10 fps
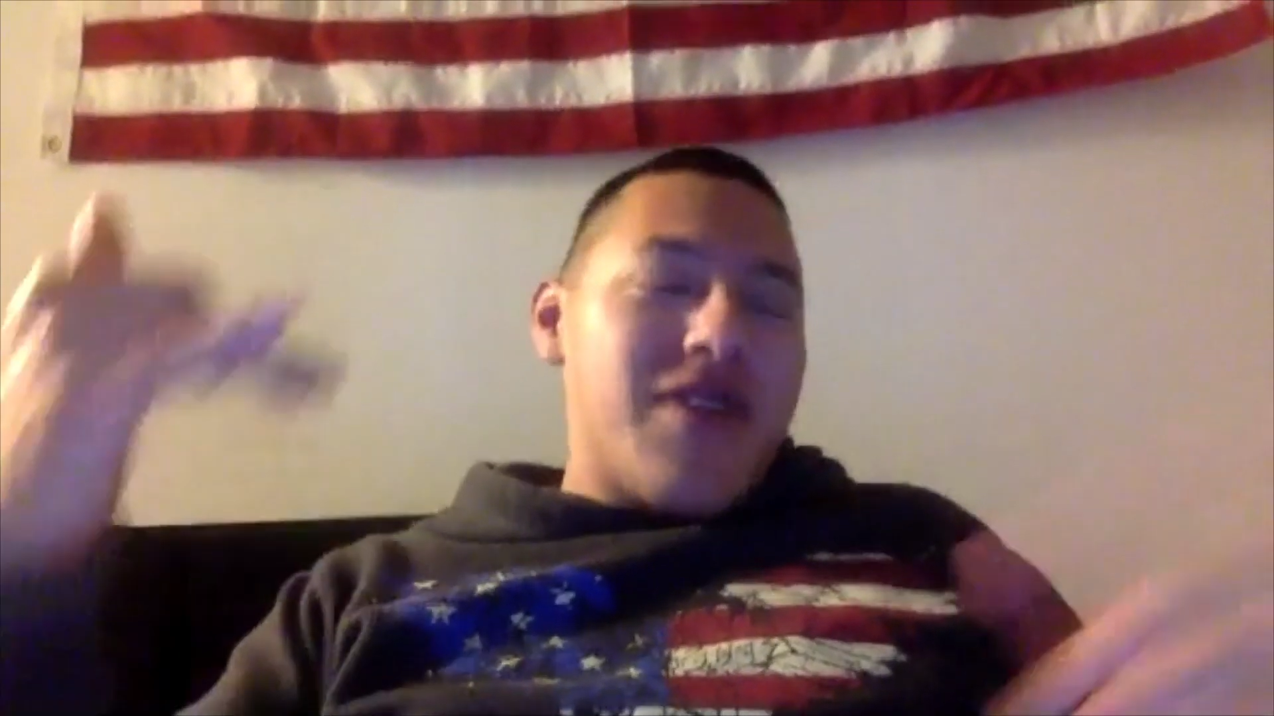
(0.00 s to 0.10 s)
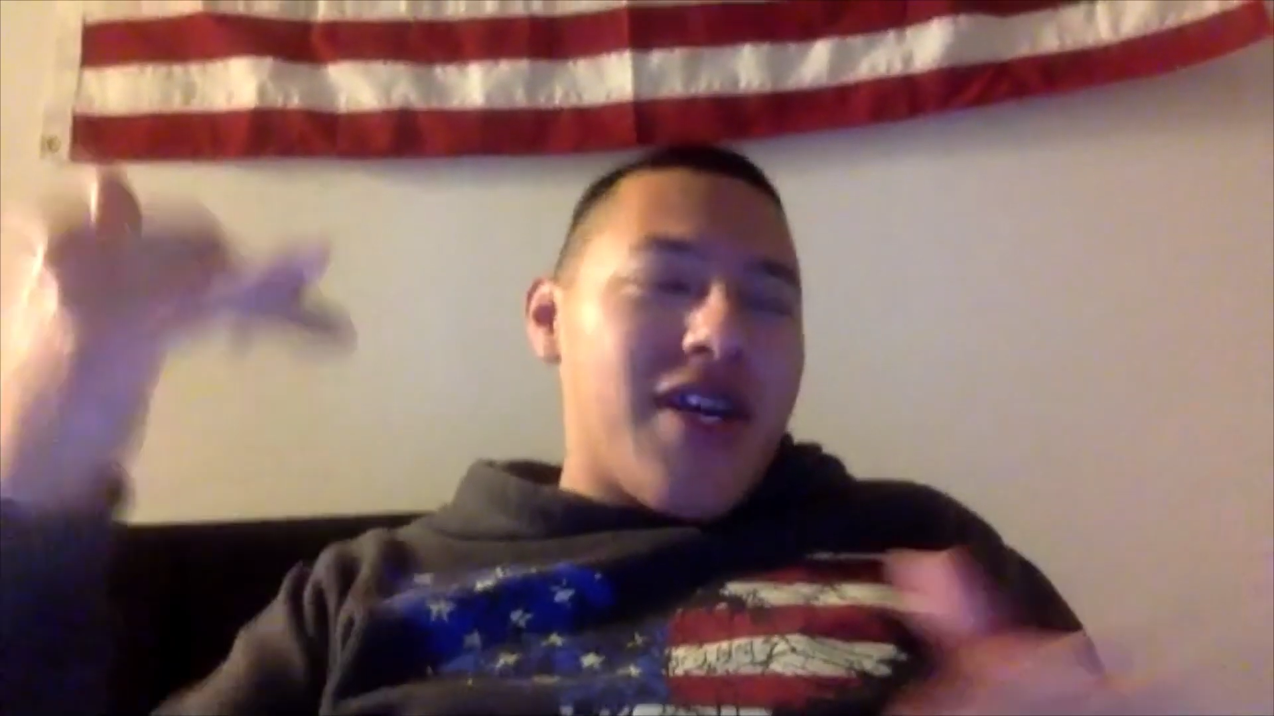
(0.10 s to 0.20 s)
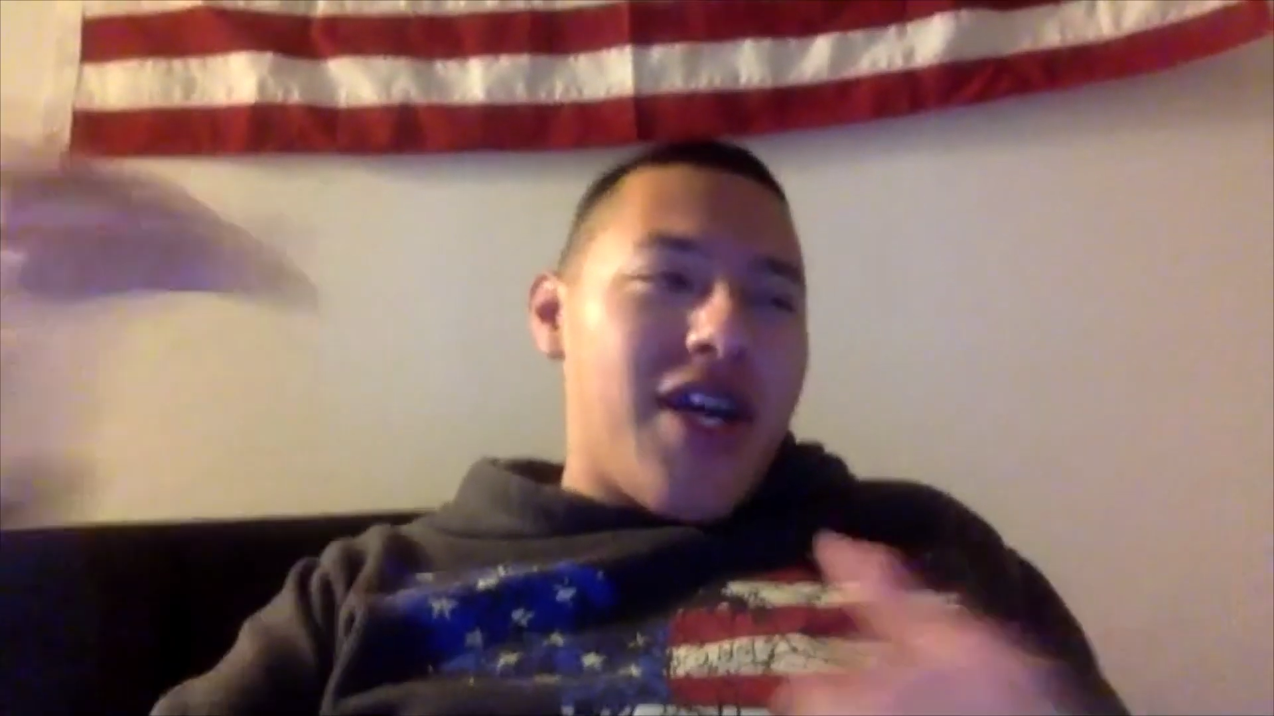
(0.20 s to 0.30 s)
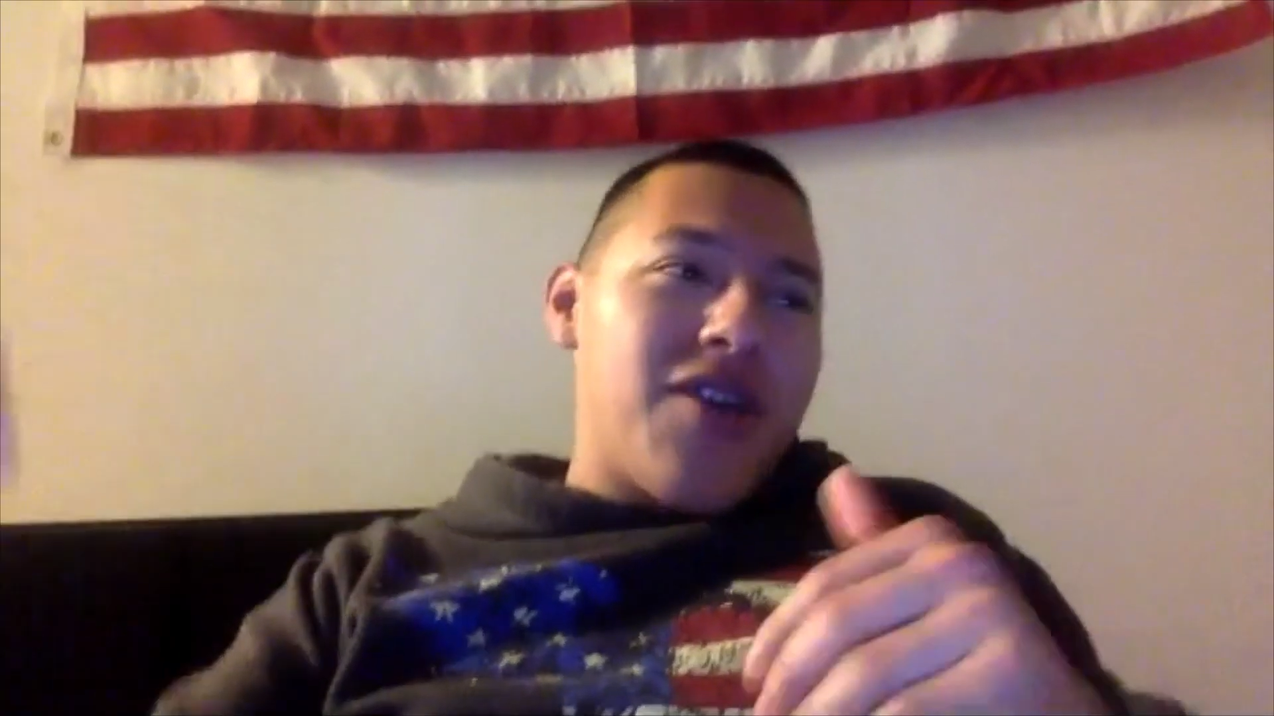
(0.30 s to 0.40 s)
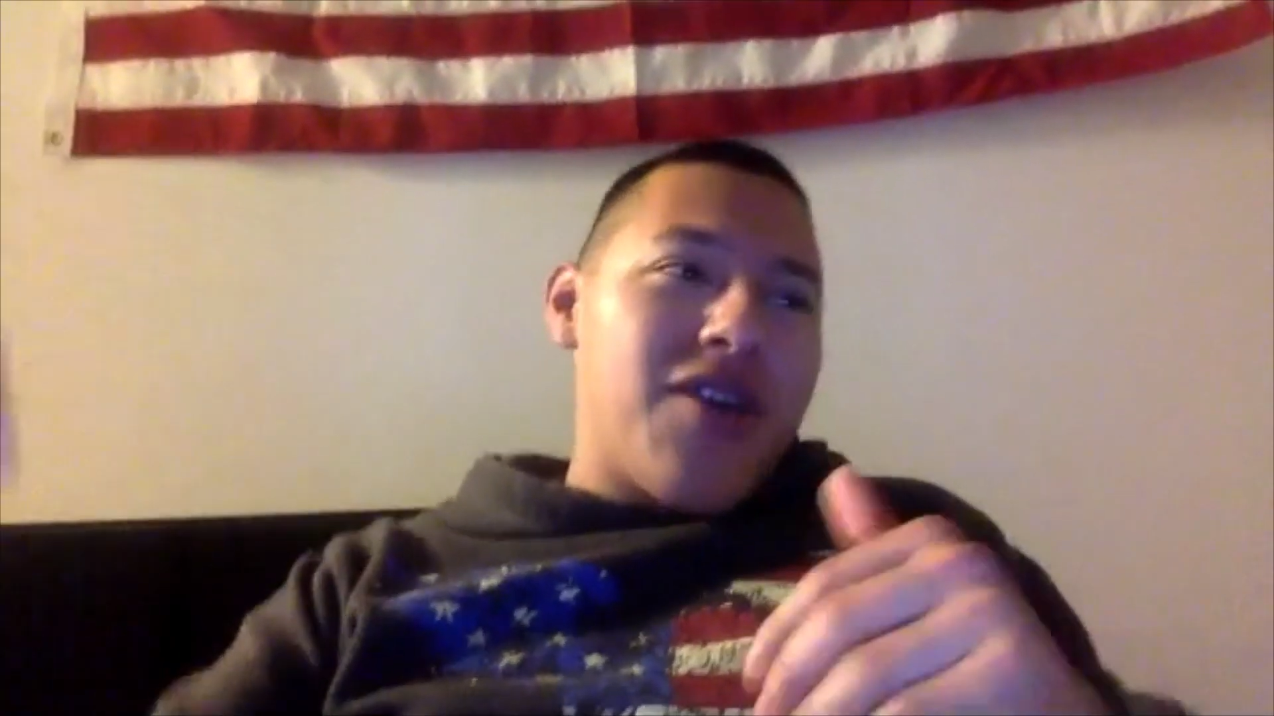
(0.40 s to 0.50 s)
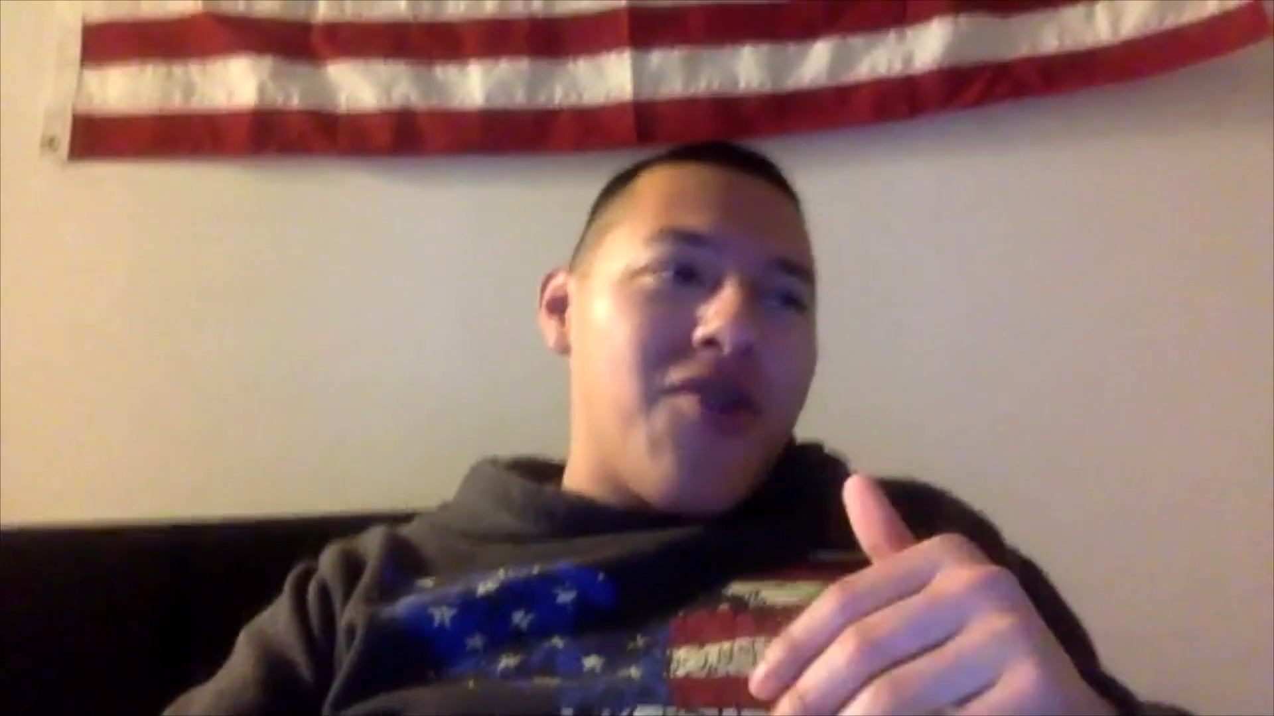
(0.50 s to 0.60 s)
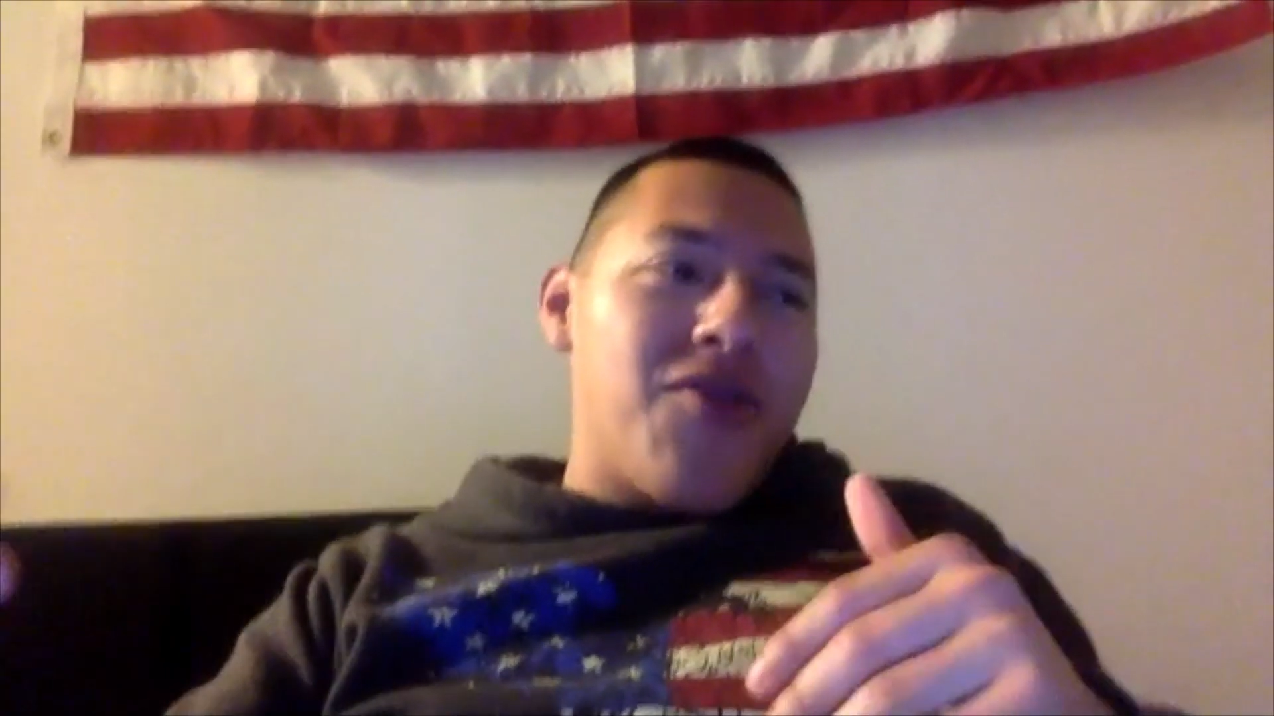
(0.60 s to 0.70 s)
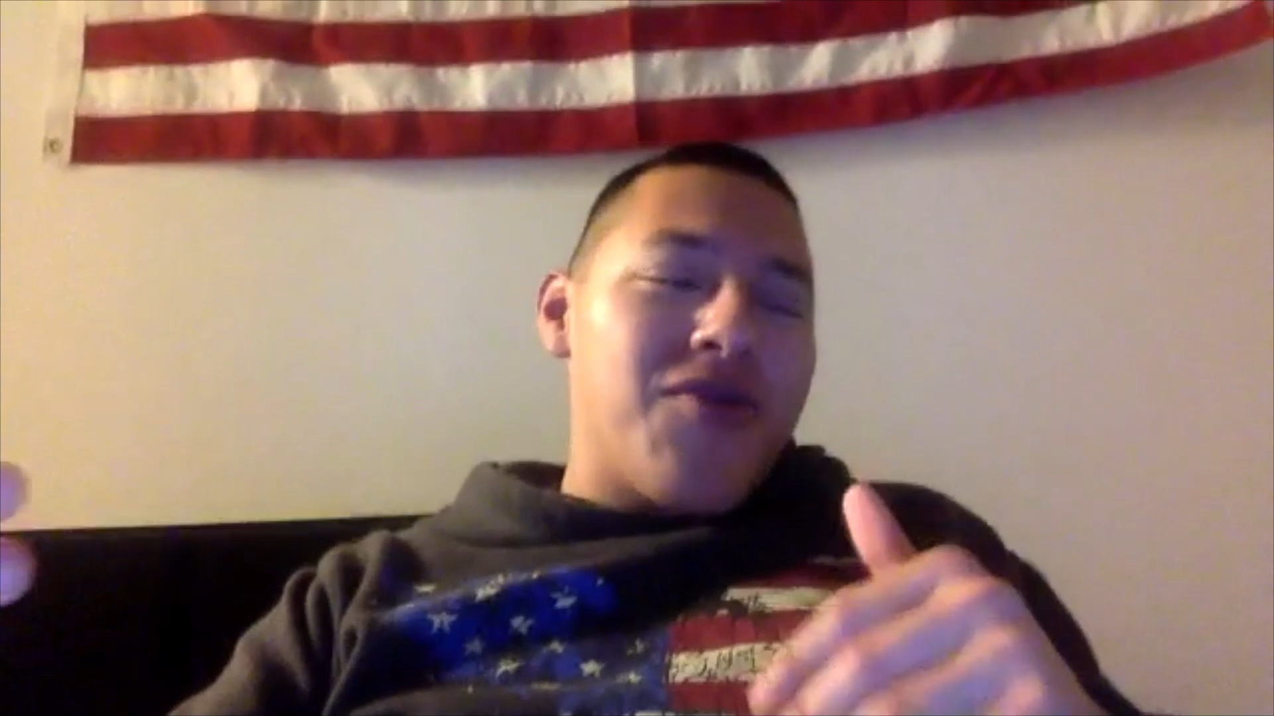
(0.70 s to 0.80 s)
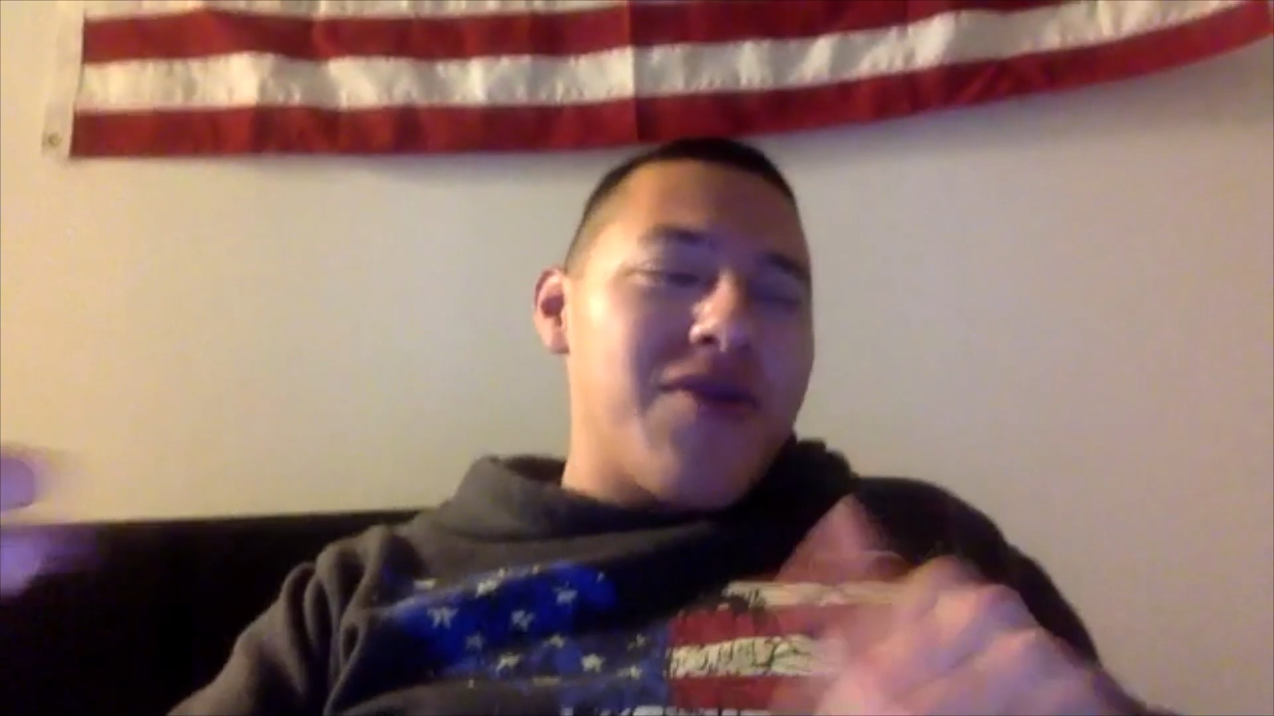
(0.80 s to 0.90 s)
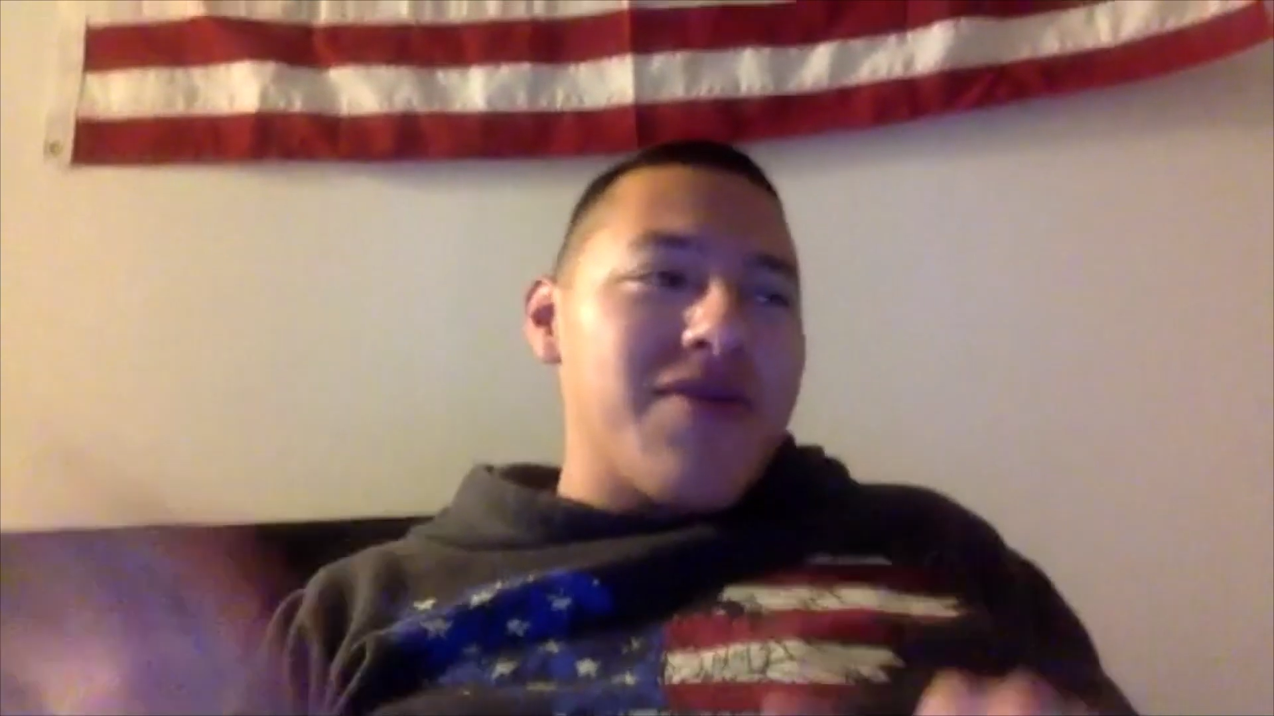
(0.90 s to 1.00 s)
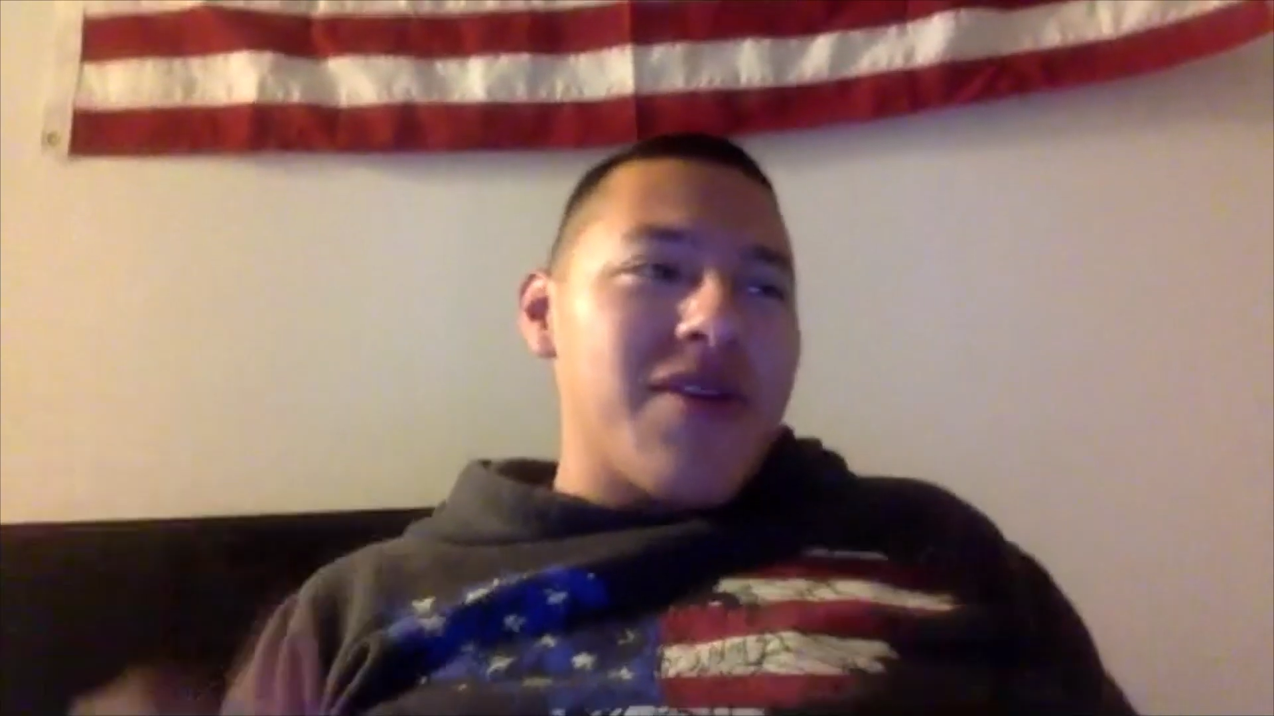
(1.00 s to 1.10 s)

kind of go